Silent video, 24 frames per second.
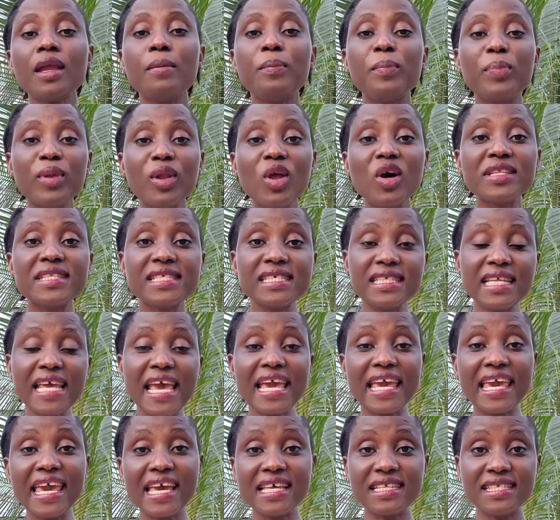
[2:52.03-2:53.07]
plotting
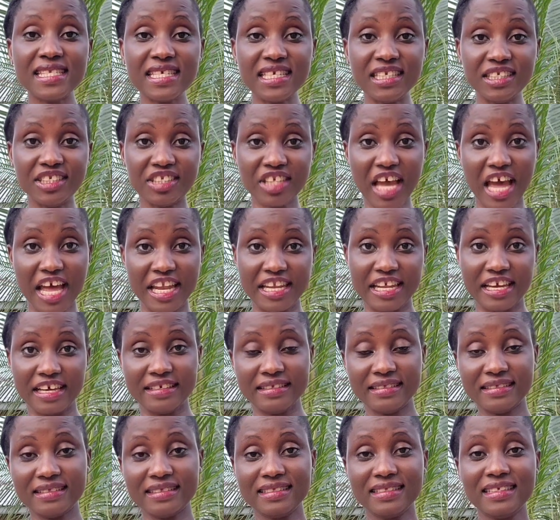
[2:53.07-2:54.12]
against each other,
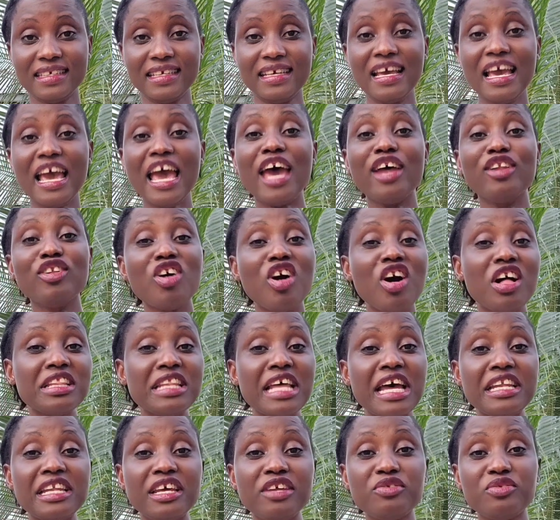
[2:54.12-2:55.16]
and all
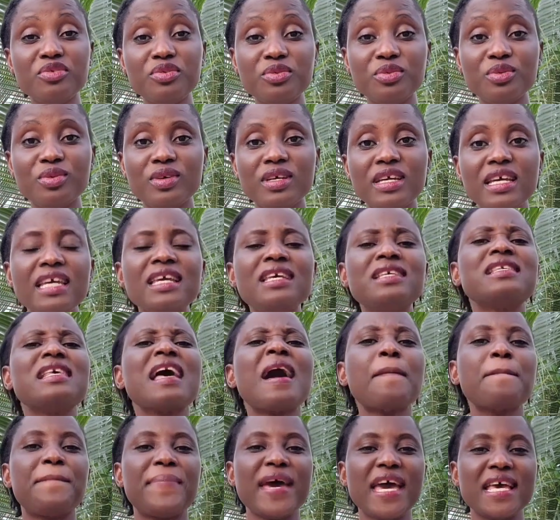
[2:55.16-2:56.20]
that they do is
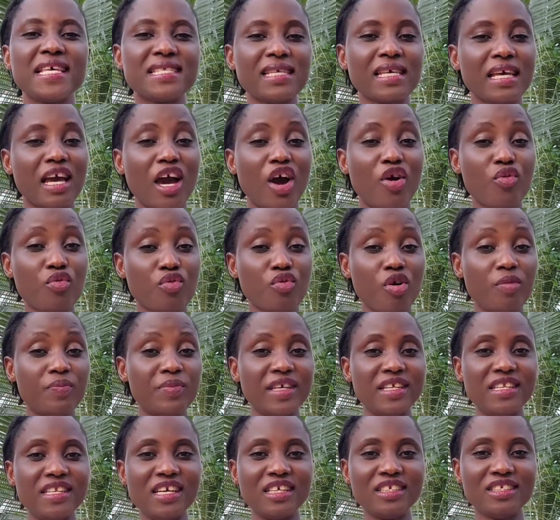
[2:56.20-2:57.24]
how best they can rob
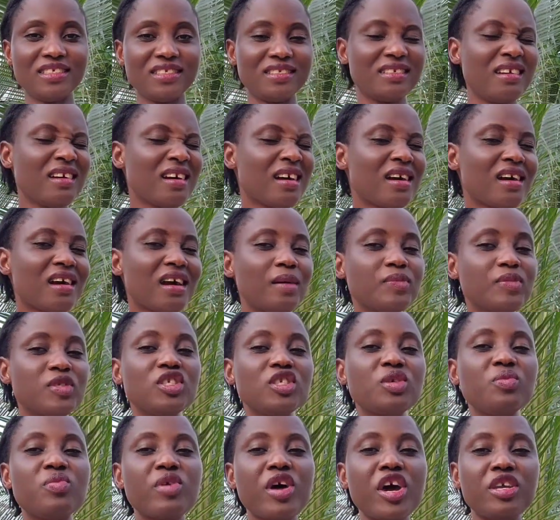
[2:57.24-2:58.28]
the nation,
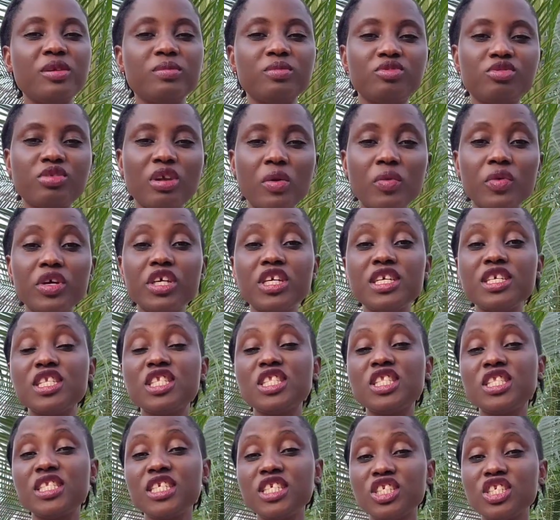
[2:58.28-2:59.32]
Captain Ibrahim Traore
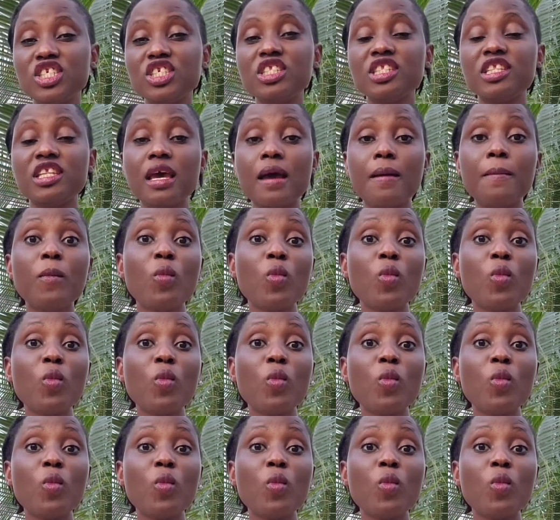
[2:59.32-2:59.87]
is teaching them